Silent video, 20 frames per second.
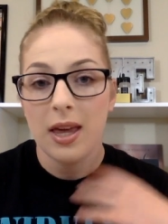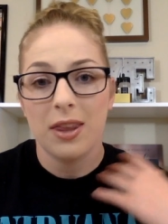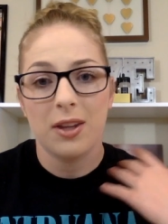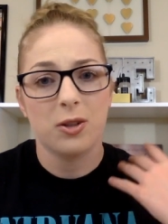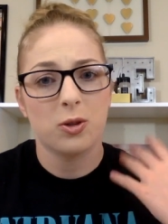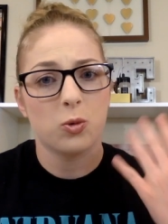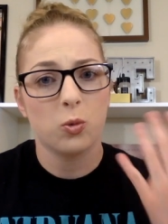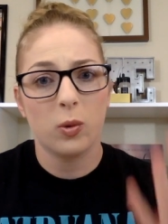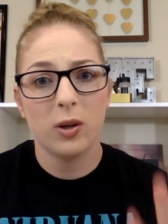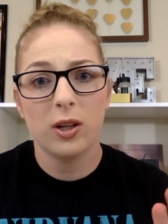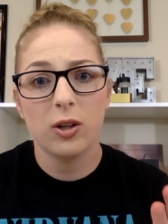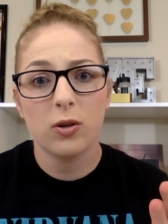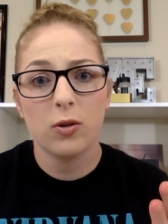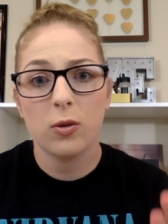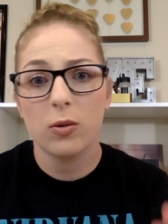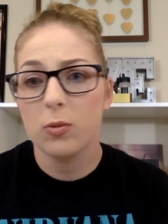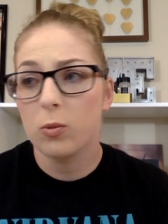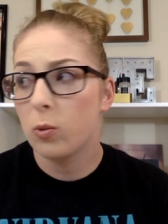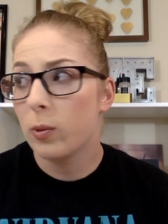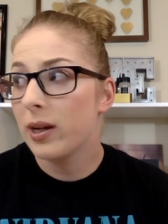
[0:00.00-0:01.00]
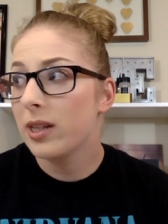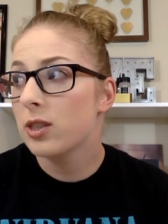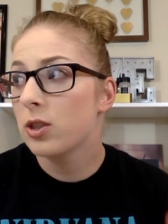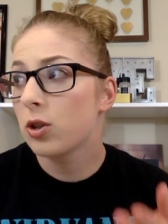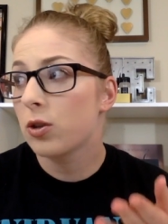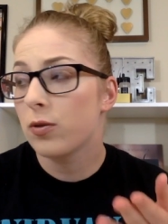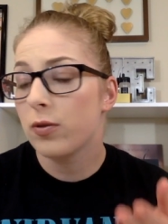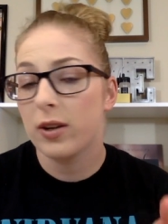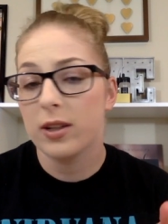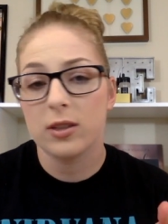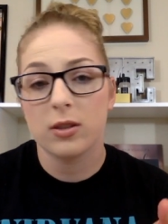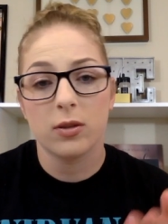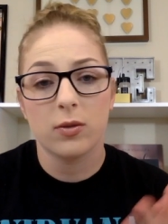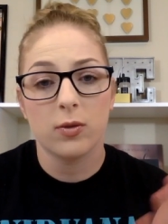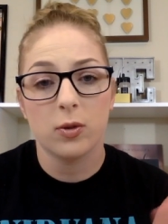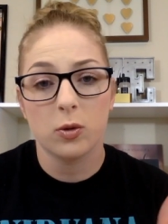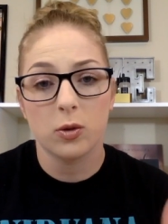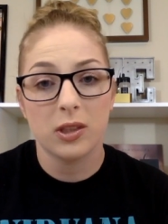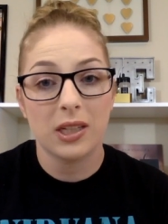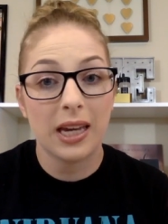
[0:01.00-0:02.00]
There's winter, winter
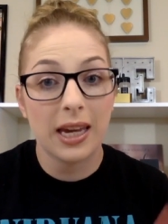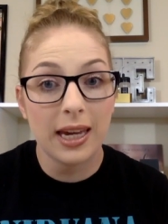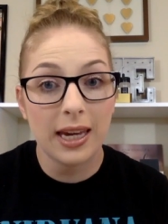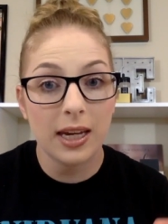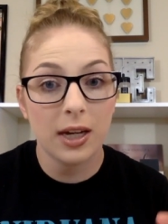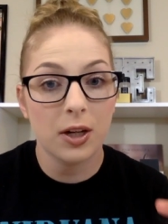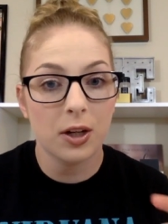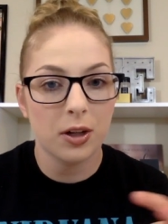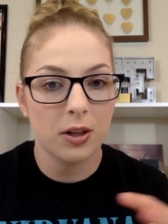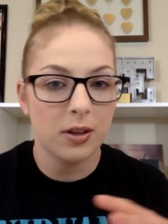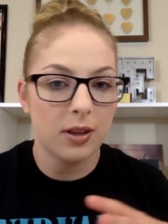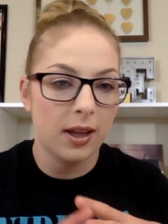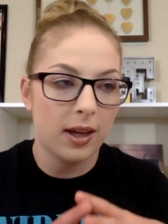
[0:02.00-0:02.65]
festivals here,